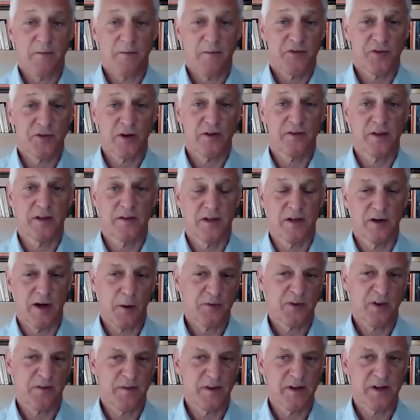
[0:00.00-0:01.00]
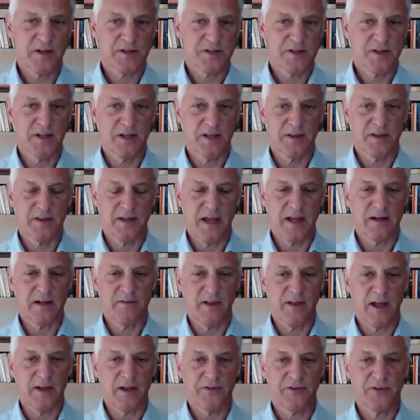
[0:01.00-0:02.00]
the, the year, and I would say finished the, the end
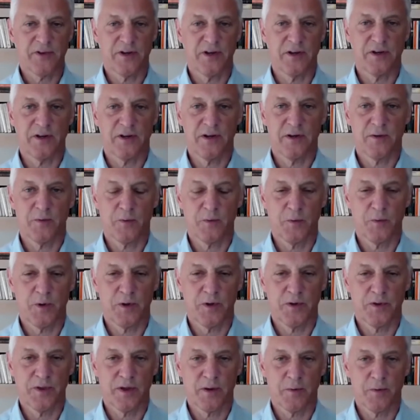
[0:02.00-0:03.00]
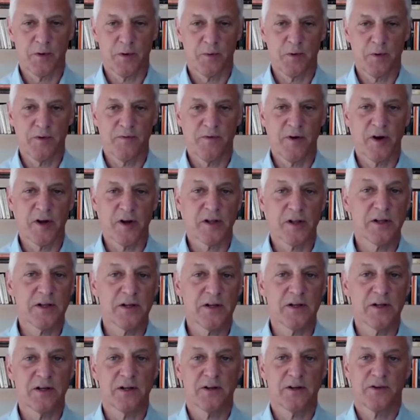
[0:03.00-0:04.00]
of last year with, uh, with, with, very
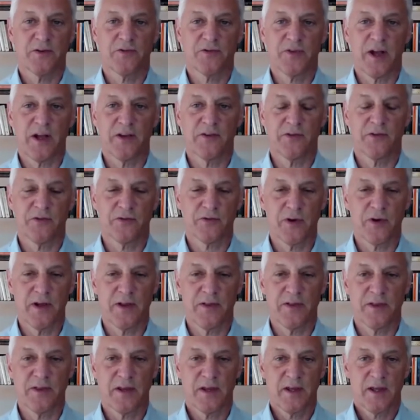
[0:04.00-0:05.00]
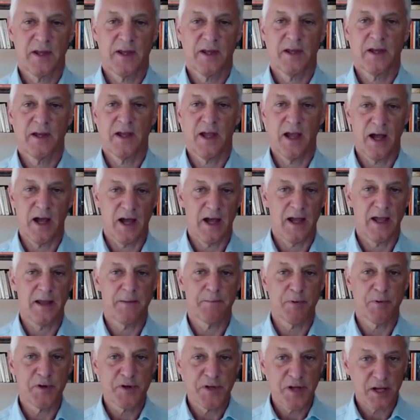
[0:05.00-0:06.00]
clear signs of strength, uh,
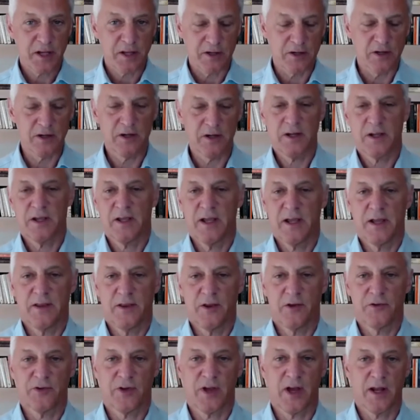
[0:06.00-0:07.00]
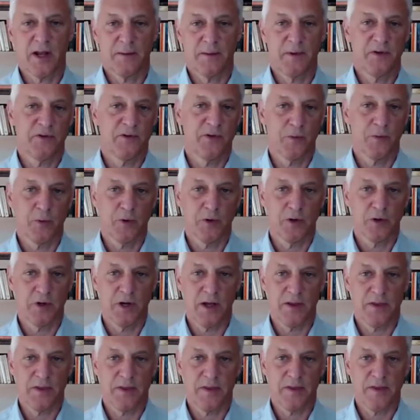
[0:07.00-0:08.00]
in particular in those economies that
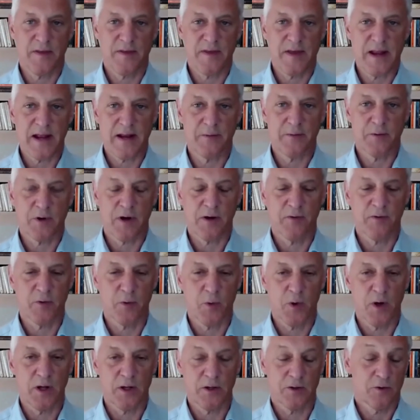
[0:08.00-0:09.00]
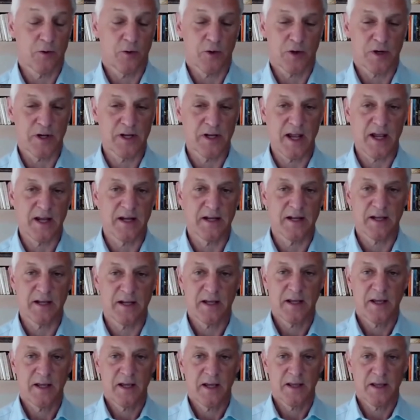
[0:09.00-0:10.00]
were that, that, had recovered well or, or contained
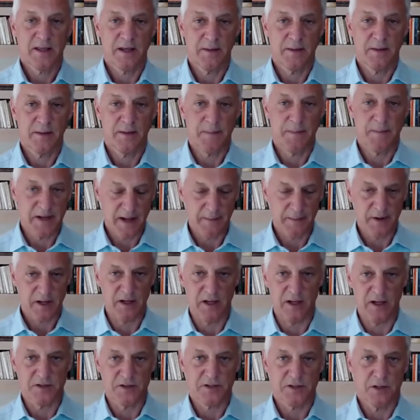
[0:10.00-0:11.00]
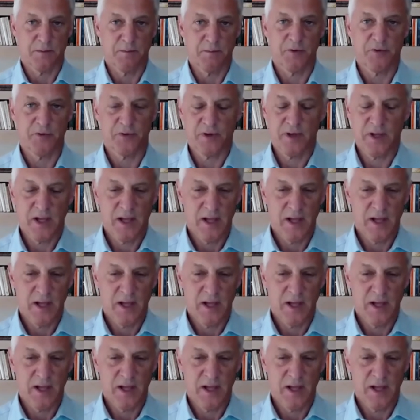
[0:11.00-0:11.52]
the pandemic. So most,